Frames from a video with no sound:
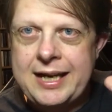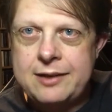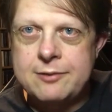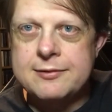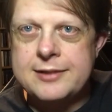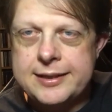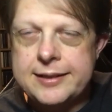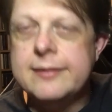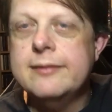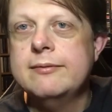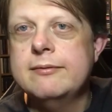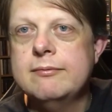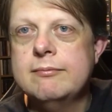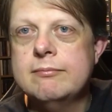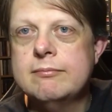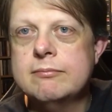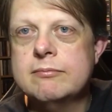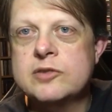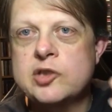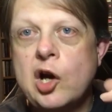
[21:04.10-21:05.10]
any
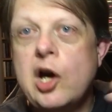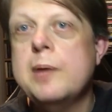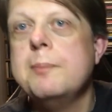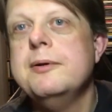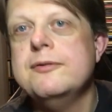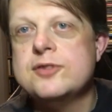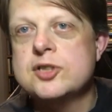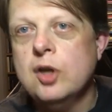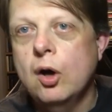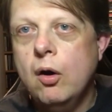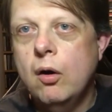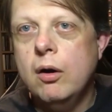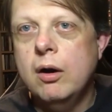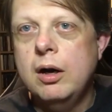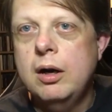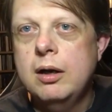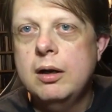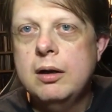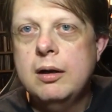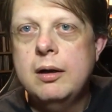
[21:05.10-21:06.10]
type of
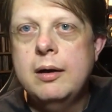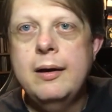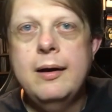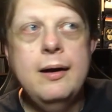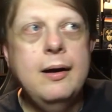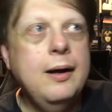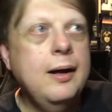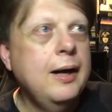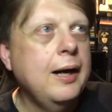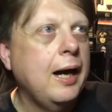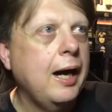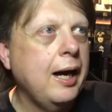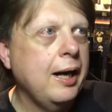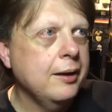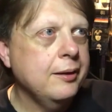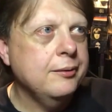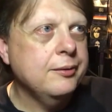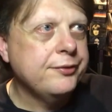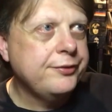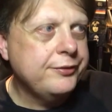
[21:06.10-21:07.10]
song
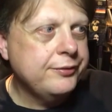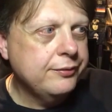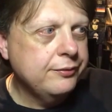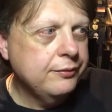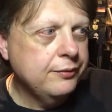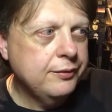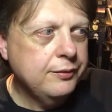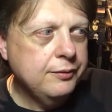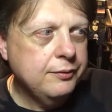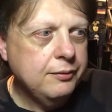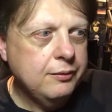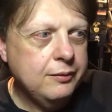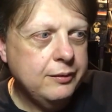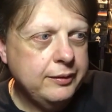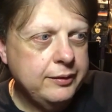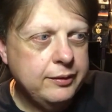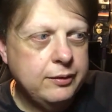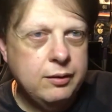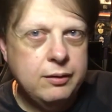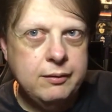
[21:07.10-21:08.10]
and
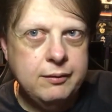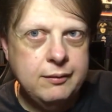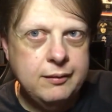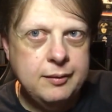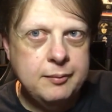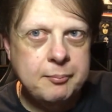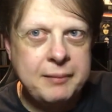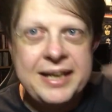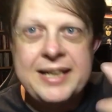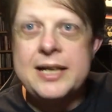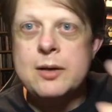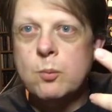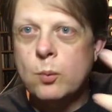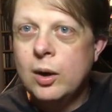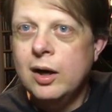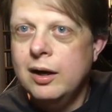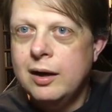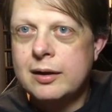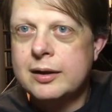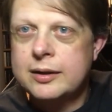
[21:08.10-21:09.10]
make it
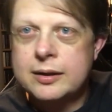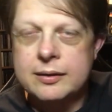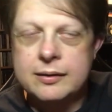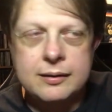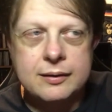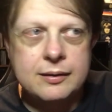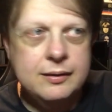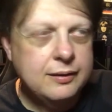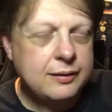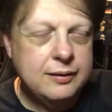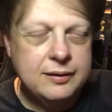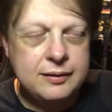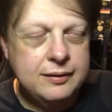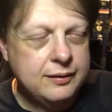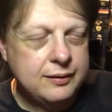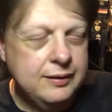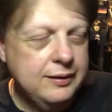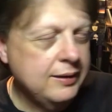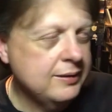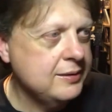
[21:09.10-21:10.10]
work,
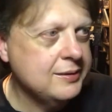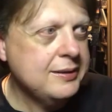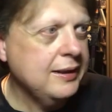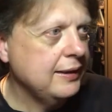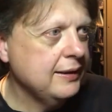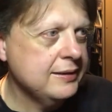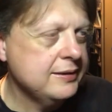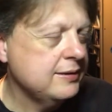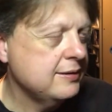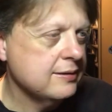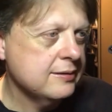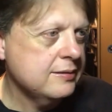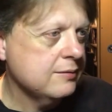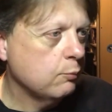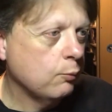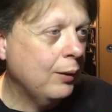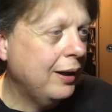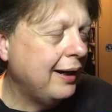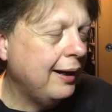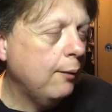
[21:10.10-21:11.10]
I say, it's just
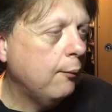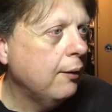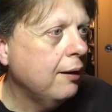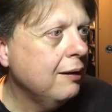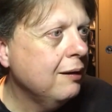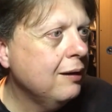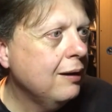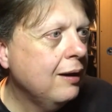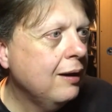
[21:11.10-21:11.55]
wow.